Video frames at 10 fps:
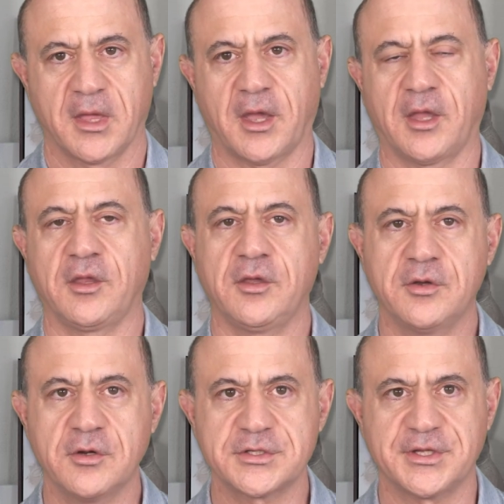And
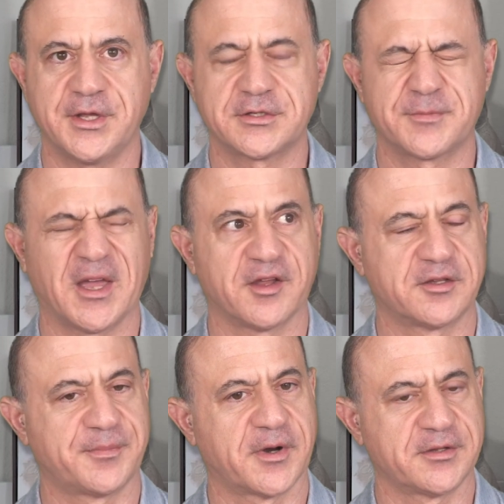usually it's because
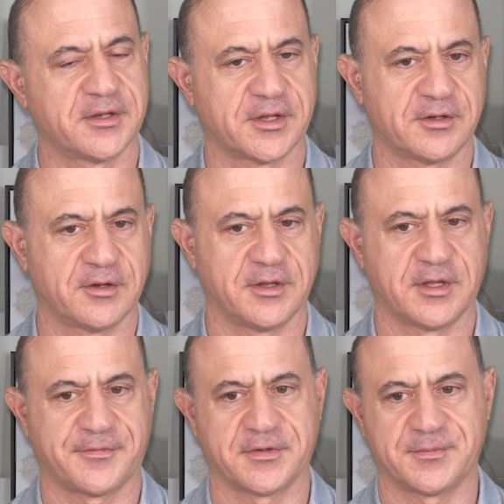the person doesn't know the
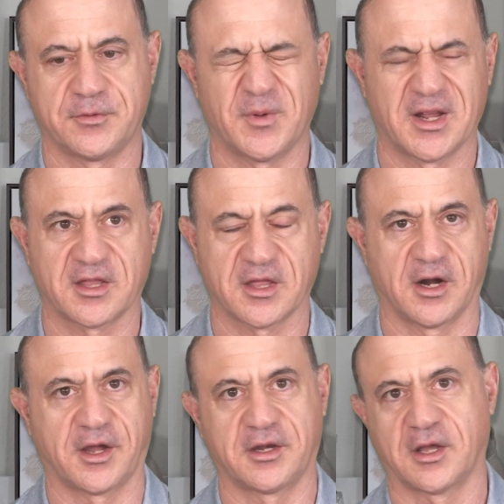difference between a cloud
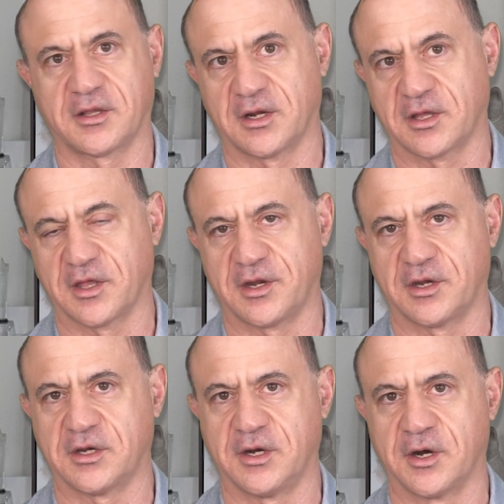architect and a cloud
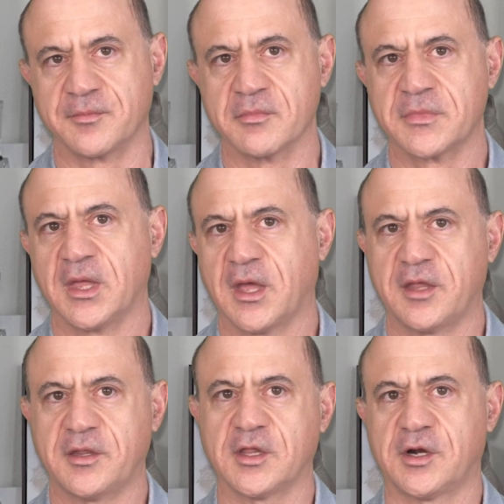engineer.
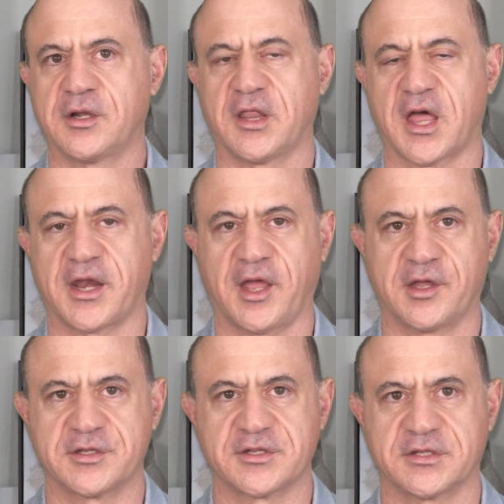And they learned a lot of
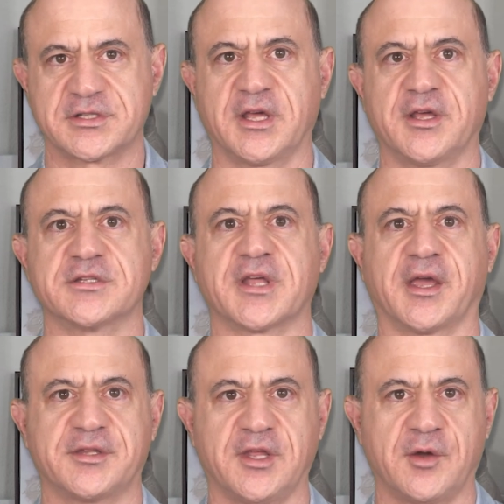hands-on skills
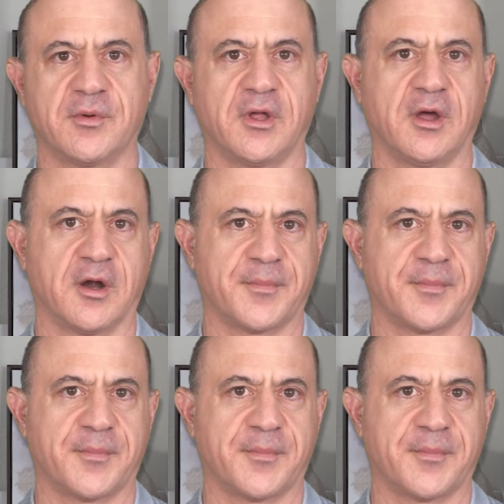like S Q L or